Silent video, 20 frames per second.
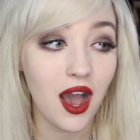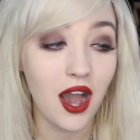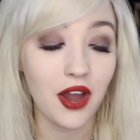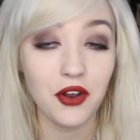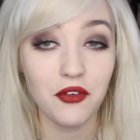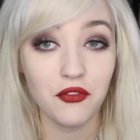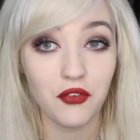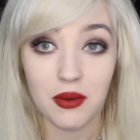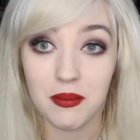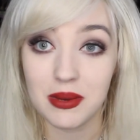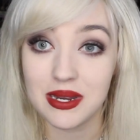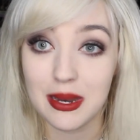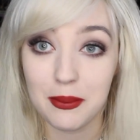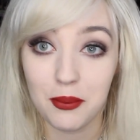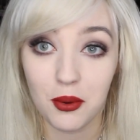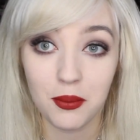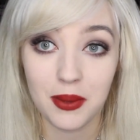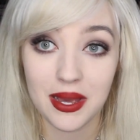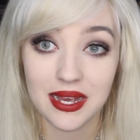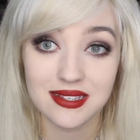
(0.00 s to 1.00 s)
I don't find my
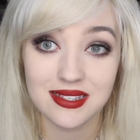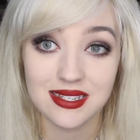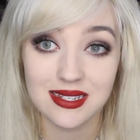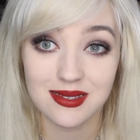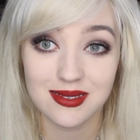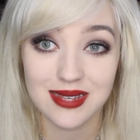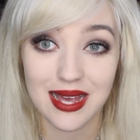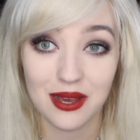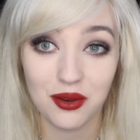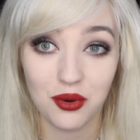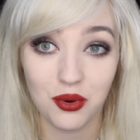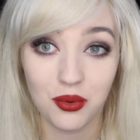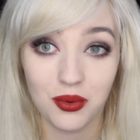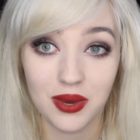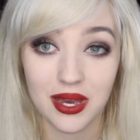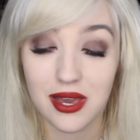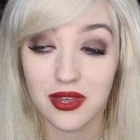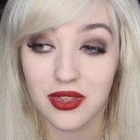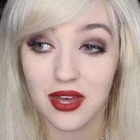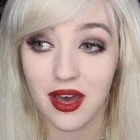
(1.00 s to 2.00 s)
nipple piercings get
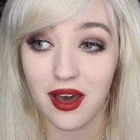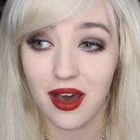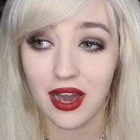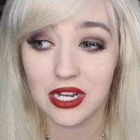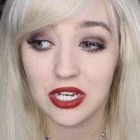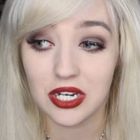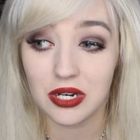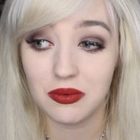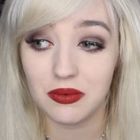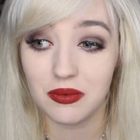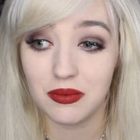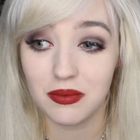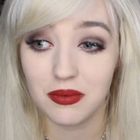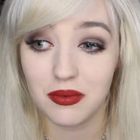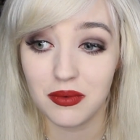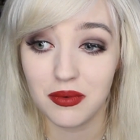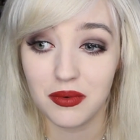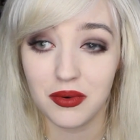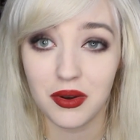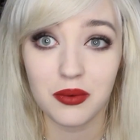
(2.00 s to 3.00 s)
caught either. I don't
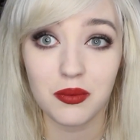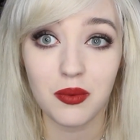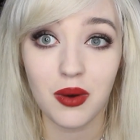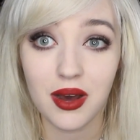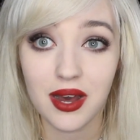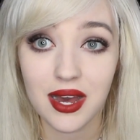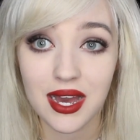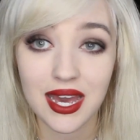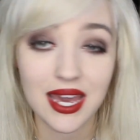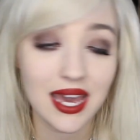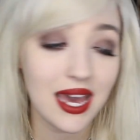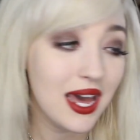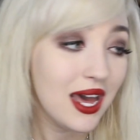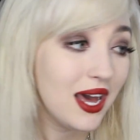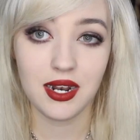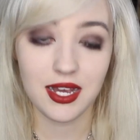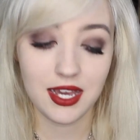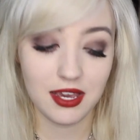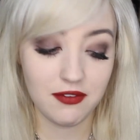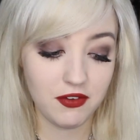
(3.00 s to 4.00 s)
know why.
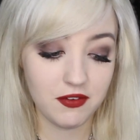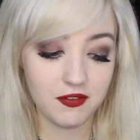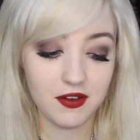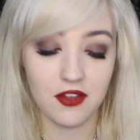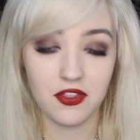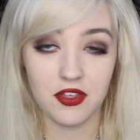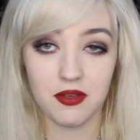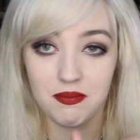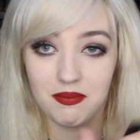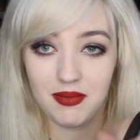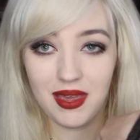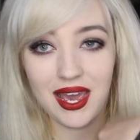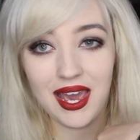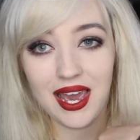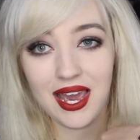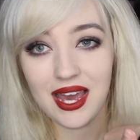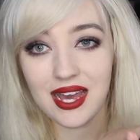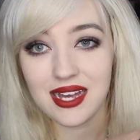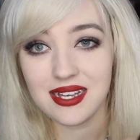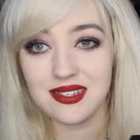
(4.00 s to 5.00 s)
Like, if you've got them
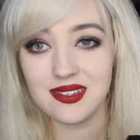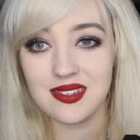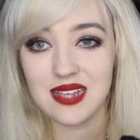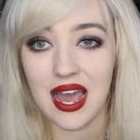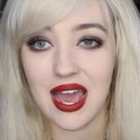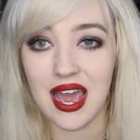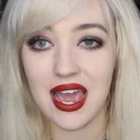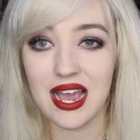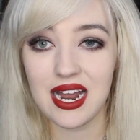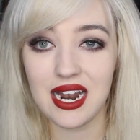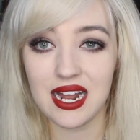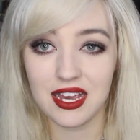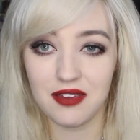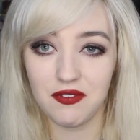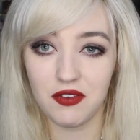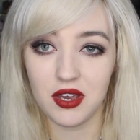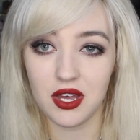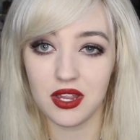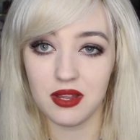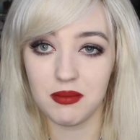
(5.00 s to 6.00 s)
here, say, like
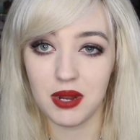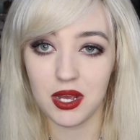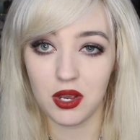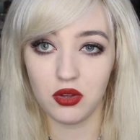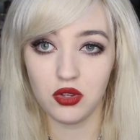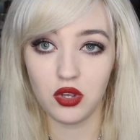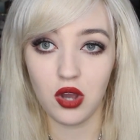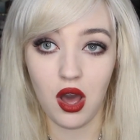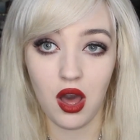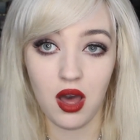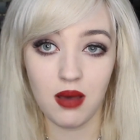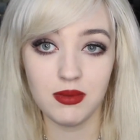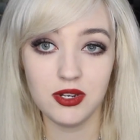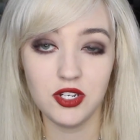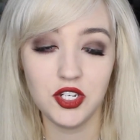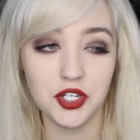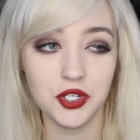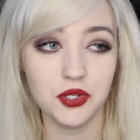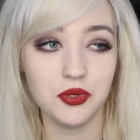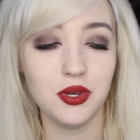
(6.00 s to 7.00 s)
if you've got them like on your arm
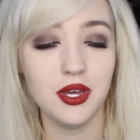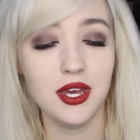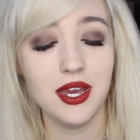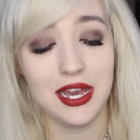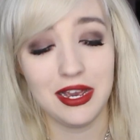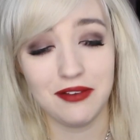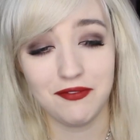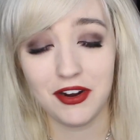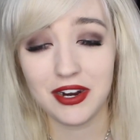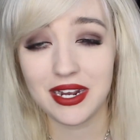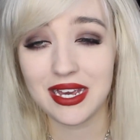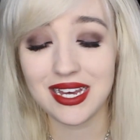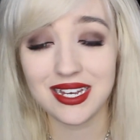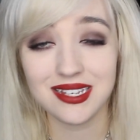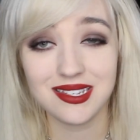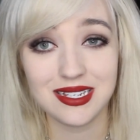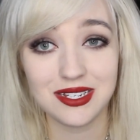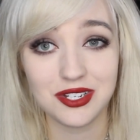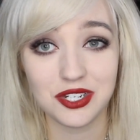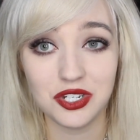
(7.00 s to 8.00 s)
at all, very
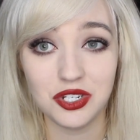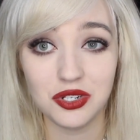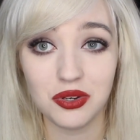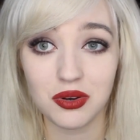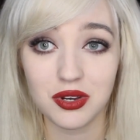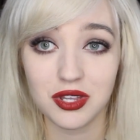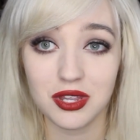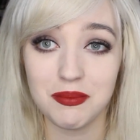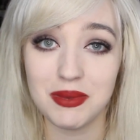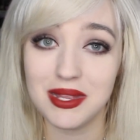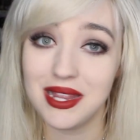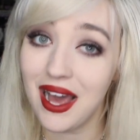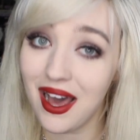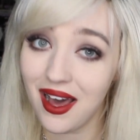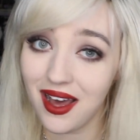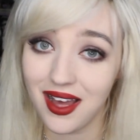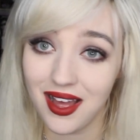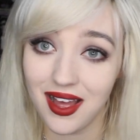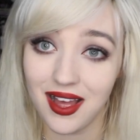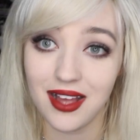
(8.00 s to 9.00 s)
easy to knock them, and
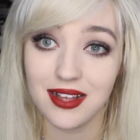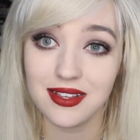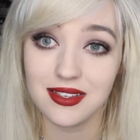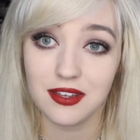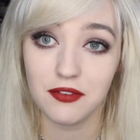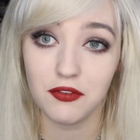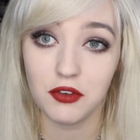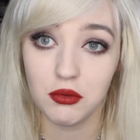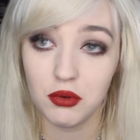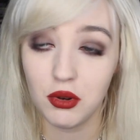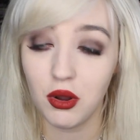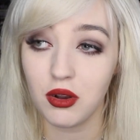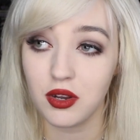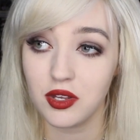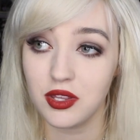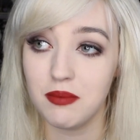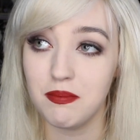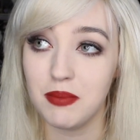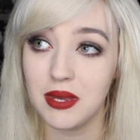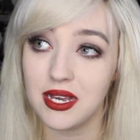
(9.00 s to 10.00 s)
that hurts if you
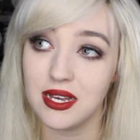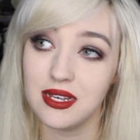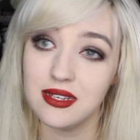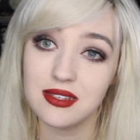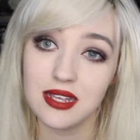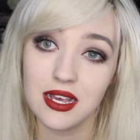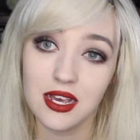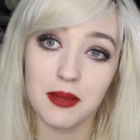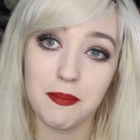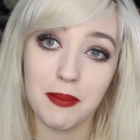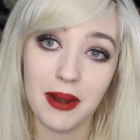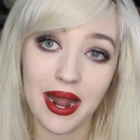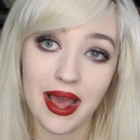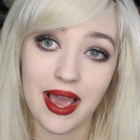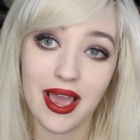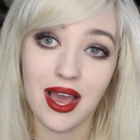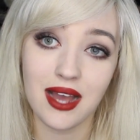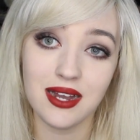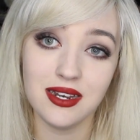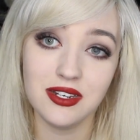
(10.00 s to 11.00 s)
knock them because the
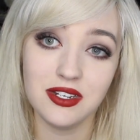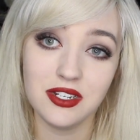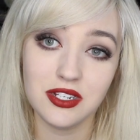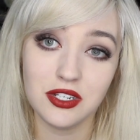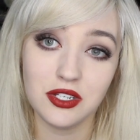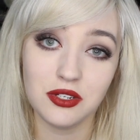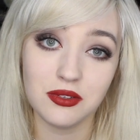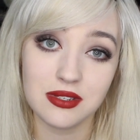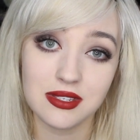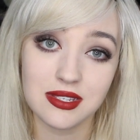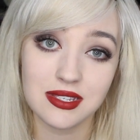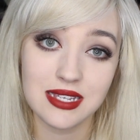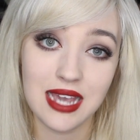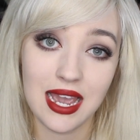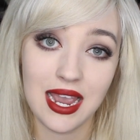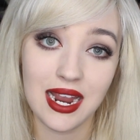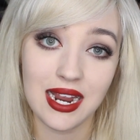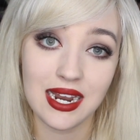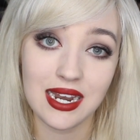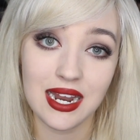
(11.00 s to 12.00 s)
plate under your
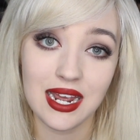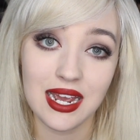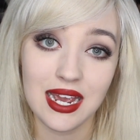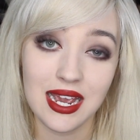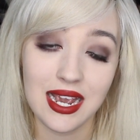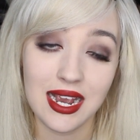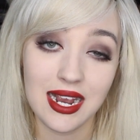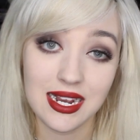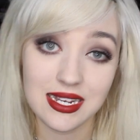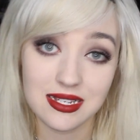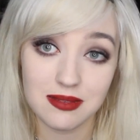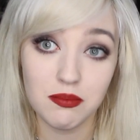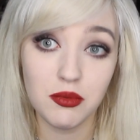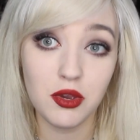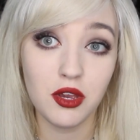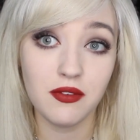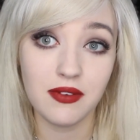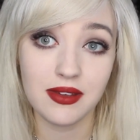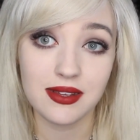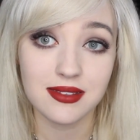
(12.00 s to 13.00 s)
skin is
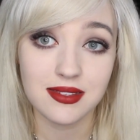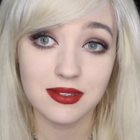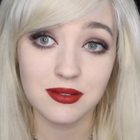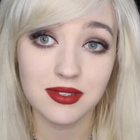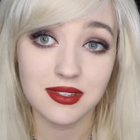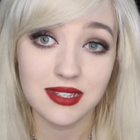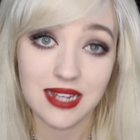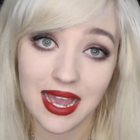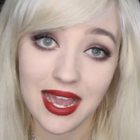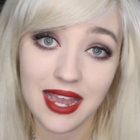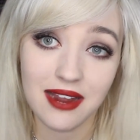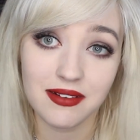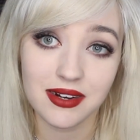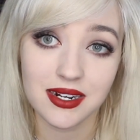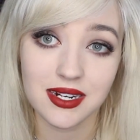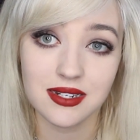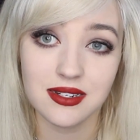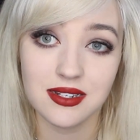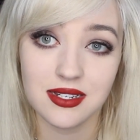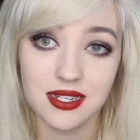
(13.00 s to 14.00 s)
moving, so it's
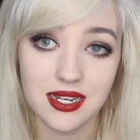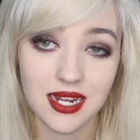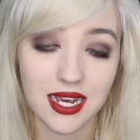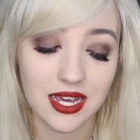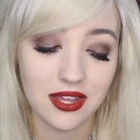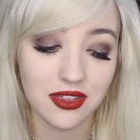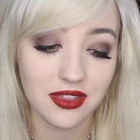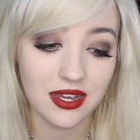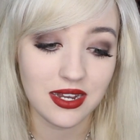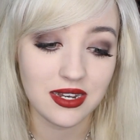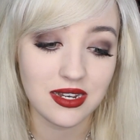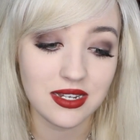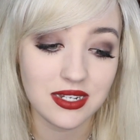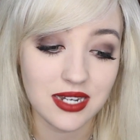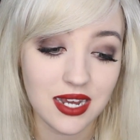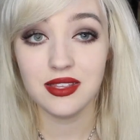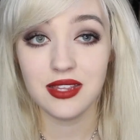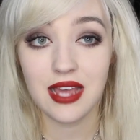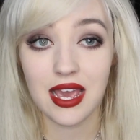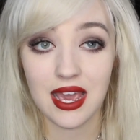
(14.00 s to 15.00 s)
tearing underneath, and
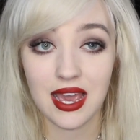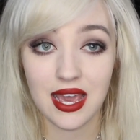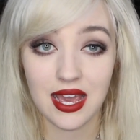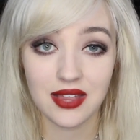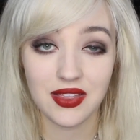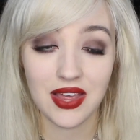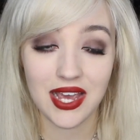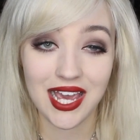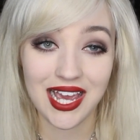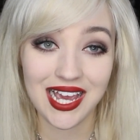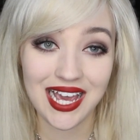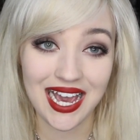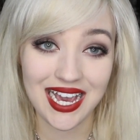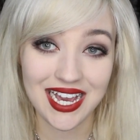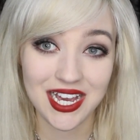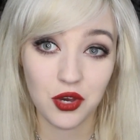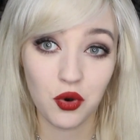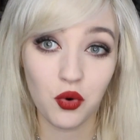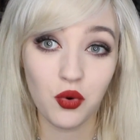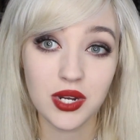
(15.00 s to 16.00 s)
they can
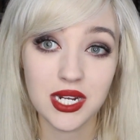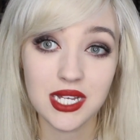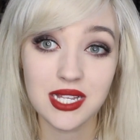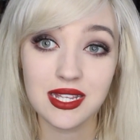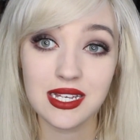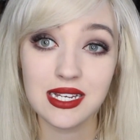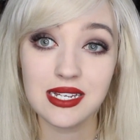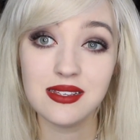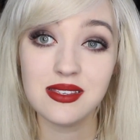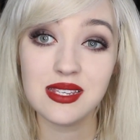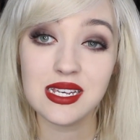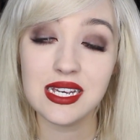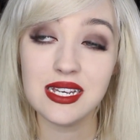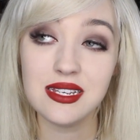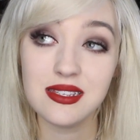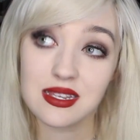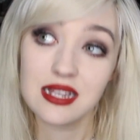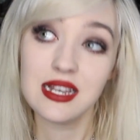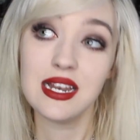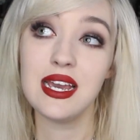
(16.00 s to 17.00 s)
get caught in things
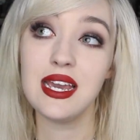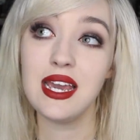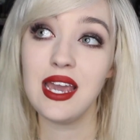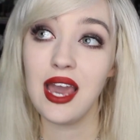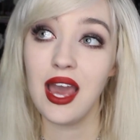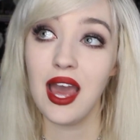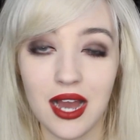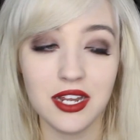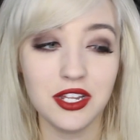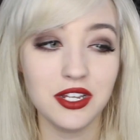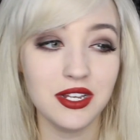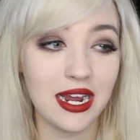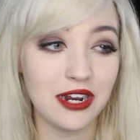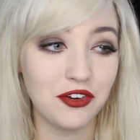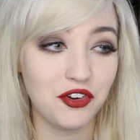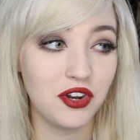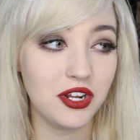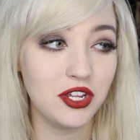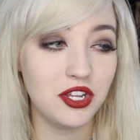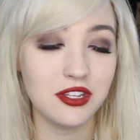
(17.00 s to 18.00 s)
easily. I
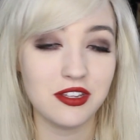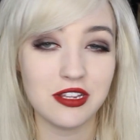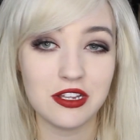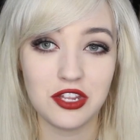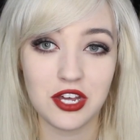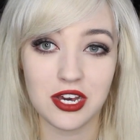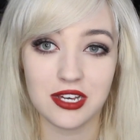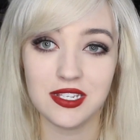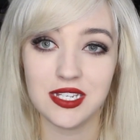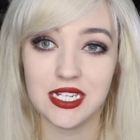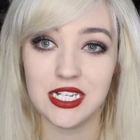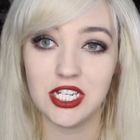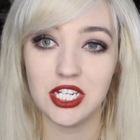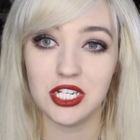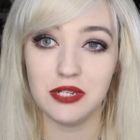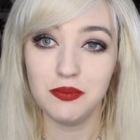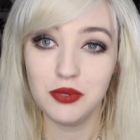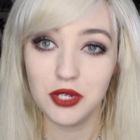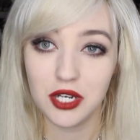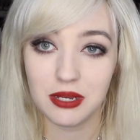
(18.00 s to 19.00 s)
naturally just adjusted
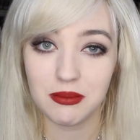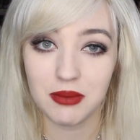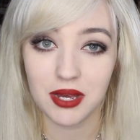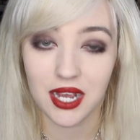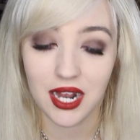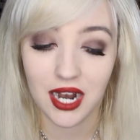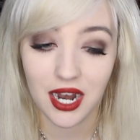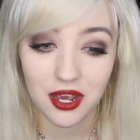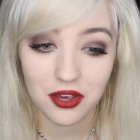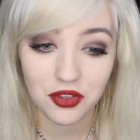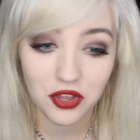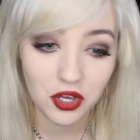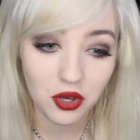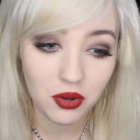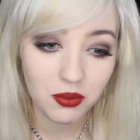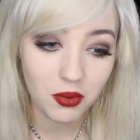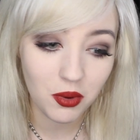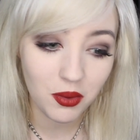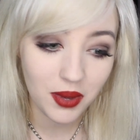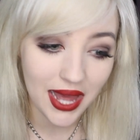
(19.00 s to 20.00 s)
to putting my clothing
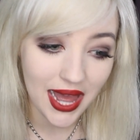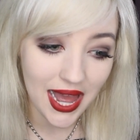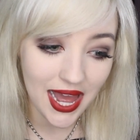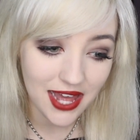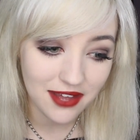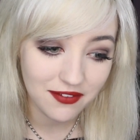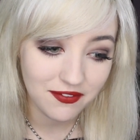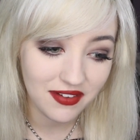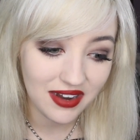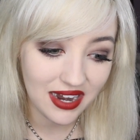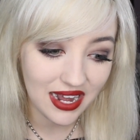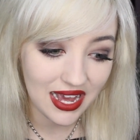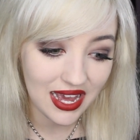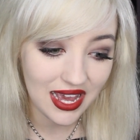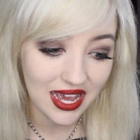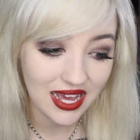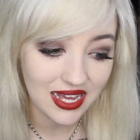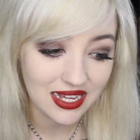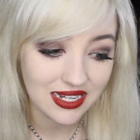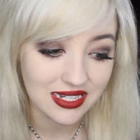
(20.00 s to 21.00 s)
on more
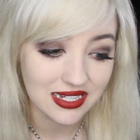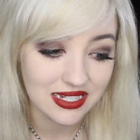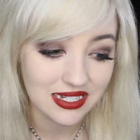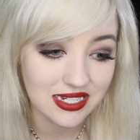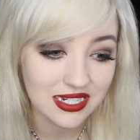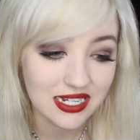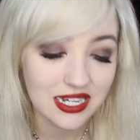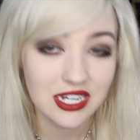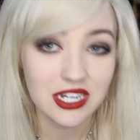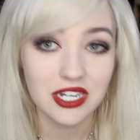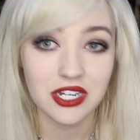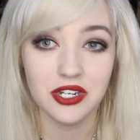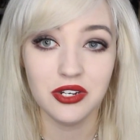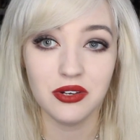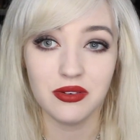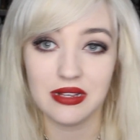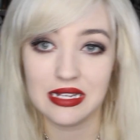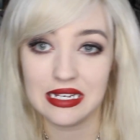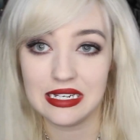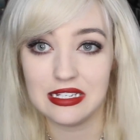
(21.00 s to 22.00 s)
carefully and
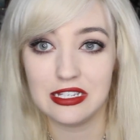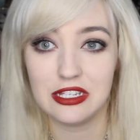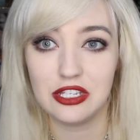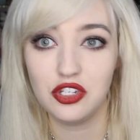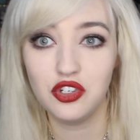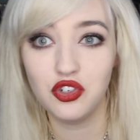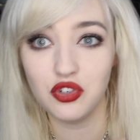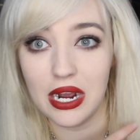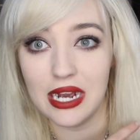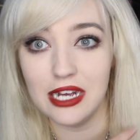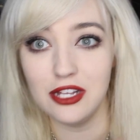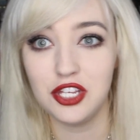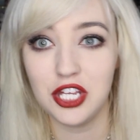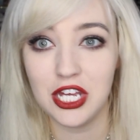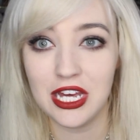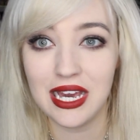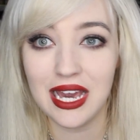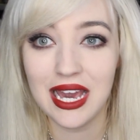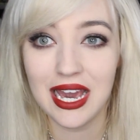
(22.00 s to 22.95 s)
not like scratching